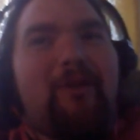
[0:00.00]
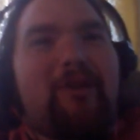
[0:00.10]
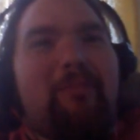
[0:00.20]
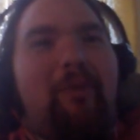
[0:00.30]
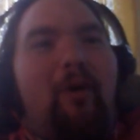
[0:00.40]

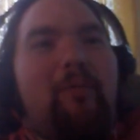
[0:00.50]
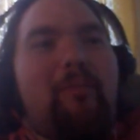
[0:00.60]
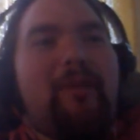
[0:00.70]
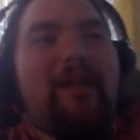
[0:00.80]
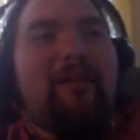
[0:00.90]

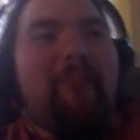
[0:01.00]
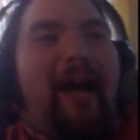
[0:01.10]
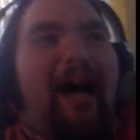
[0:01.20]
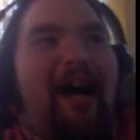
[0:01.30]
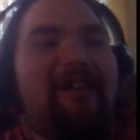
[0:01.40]
Pope being
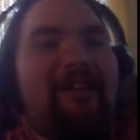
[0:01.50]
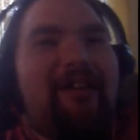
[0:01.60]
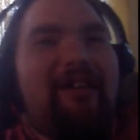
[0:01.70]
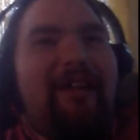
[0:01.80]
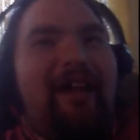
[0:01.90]
mad
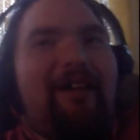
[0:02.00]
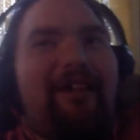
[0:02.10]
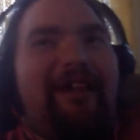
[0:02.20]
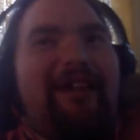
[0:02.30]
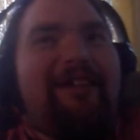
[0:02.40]
that
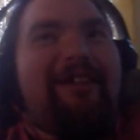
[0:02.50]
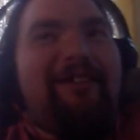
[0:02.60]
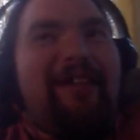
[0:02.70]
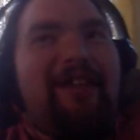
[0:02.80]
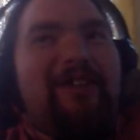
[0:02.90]
like
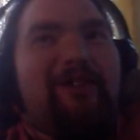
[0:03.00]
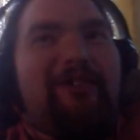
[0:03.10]
that